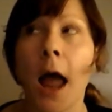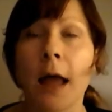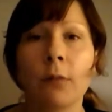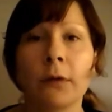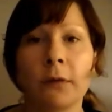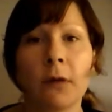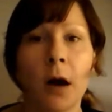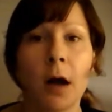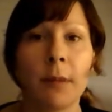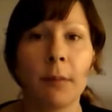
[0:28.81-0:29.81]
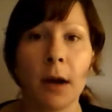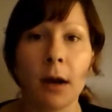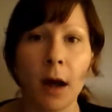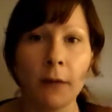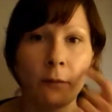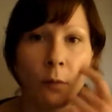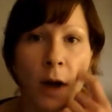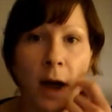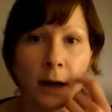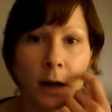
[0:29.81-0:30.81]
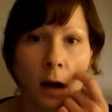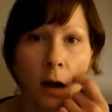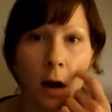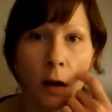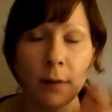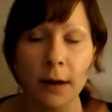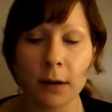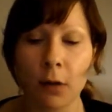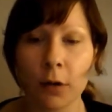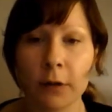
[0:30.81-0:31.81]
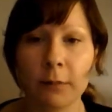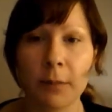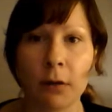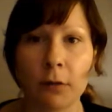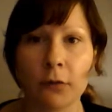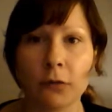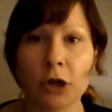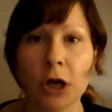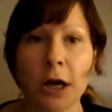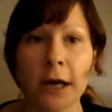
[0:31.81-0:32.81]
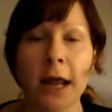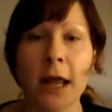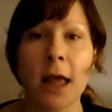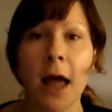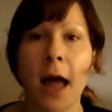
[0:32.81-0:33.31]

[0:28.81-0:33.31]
It was a time in my life when I went on a spiritual journey,